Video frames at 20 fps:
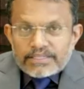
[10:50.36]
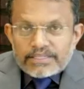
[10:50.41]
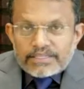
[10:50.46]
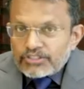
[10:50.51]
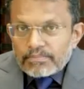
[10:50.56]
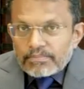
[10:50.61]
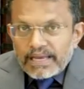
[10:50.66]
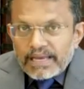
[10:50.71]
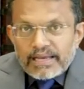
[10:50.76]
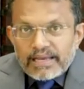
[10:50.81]

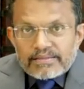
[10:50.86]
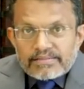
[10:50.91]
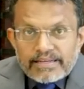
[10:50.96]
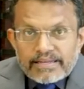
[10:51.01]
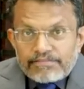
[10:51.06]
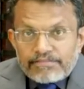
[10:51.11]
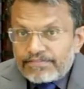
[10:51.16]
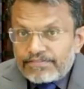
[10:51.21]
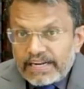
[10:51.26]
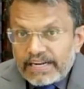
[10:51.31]
Central
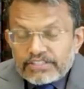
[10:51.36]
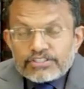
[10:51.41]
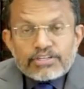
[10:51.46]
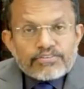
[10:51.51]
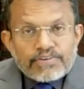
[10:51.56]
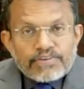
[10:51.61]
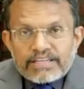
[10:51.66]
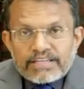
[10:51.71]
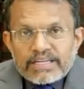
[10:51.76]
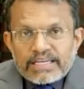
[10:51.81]
banks and
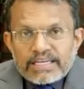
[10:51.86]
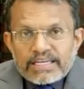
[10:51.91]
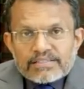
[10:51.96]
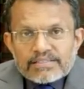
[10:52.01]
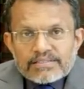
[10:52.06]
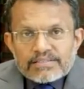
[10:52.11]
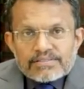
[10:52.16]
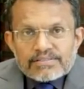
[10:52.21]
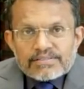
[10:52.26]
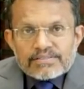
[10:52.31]
financial
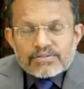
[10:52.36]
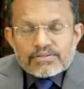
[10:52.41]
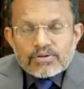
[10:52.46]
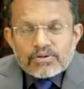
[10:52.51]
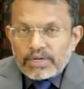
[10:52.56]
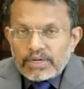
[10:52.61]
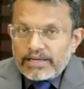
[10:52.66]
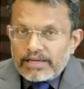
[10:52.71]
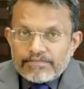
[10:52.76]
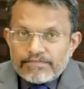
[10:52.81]
regulators,
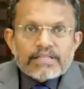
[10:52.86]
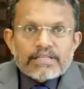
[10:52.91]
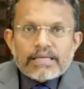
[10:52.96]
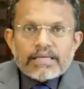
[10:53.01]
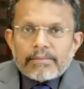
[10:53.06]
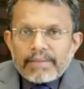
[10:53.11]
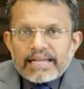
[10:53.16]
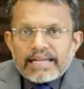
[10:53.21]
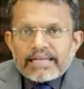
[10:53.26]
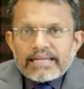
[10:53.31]
whatever
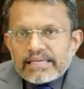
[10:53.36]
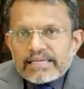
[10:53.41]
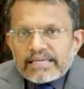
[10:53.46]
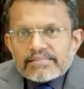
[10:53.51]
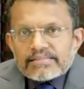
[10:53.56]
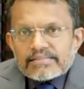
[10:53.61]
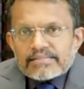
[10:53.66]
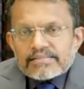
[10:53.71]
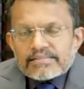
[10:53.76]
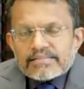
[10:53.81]
their
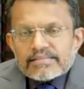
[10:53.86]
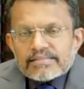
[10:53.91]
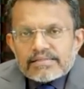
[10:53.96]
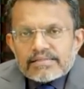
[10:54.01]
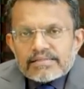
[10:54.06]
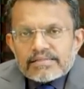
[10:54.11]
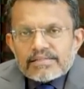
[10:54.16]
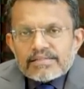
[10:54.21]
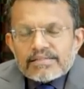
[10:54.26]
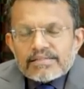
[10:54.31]
mandates,
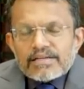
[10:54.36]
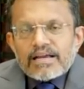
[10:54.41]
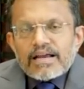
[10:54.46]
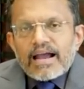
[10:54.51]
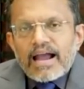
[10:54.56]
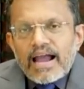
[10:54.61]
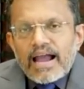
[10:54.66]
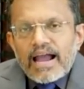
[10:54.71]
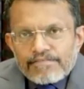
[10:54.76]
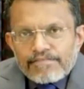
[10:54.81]

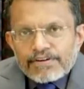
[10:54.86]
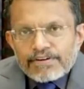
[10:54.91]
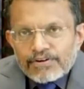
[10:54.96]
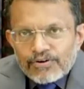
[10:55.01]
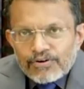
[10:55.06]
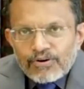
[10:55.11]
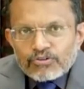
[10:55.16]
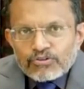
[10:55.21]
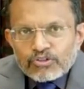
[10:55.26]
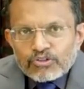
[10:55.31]
have
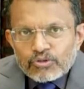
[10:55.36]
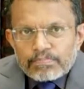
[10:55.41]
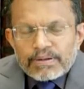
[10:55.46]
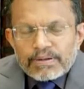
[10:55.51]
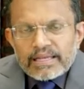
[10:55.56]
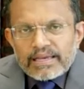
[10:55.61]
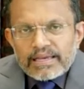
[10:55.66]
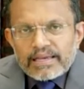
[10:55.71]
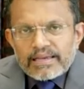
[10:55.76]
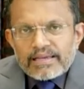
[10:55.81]
a role to
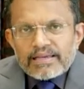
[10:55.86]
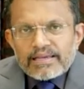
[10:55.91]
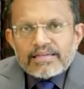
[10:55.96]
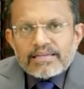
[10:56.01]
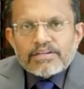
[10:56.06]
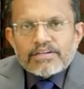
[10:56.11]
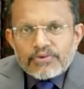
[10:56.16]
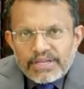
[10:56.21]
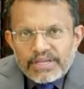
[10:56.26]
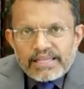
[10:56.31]
play
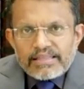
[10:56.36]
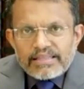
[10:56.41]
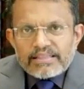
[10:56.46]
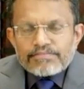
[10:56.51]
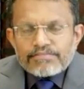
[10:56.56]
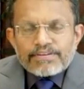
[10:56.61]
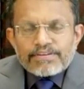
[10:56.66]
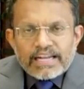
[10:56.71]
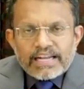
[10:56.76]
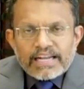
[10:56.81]
in
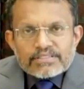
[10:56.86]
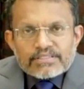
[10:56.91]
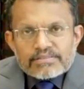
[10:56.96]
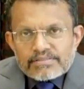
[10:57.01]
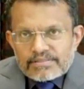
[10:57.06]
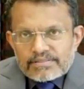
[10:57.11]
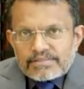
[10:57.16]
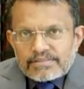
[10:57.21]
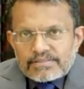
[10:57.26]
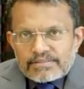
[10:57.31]
greening the
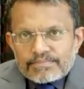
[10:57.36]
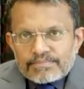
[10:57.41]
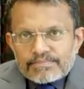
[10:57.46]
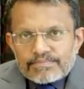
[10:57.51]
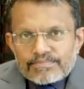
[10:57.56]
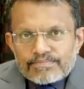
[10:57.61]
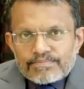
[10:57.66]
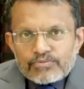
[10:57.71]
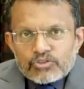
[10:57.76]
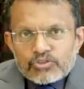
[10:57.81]
financial system
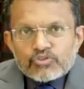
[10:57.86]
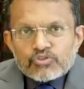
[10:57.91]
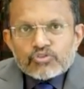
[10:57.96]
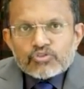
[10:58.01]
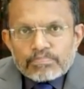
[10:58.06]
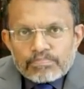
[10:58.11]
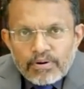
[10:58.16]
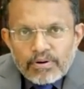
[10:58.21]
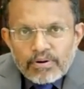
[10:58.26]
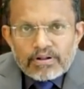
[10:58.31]
to
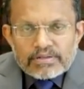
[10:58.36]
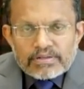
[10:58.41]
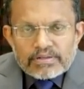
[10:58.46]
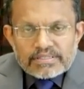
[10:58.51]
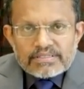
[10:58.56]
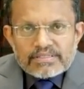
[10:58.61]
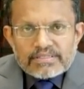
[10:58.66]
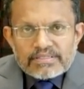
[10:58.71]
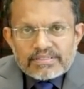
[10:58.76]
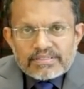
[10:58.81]

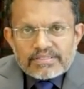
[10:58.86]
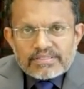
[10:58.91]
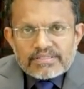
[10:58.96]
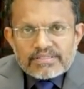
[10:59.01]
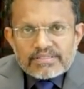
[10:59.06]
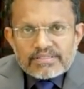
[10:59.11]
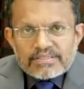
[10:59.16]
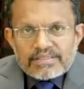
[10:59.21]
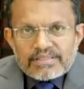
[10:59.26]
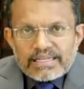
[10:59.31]
support
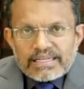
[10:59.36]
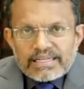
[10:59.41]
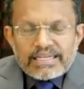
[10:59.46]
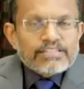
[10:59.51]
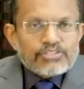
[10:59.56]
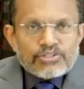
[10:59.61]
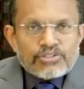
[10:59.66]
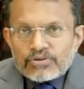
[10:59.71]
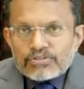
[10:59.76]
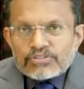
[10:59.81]
the
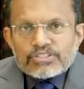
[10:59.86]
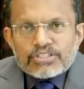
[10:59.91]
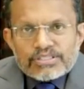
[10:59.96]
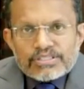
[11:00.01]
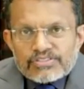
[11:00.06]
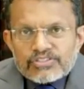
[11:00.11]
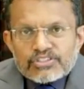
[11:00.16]
net zero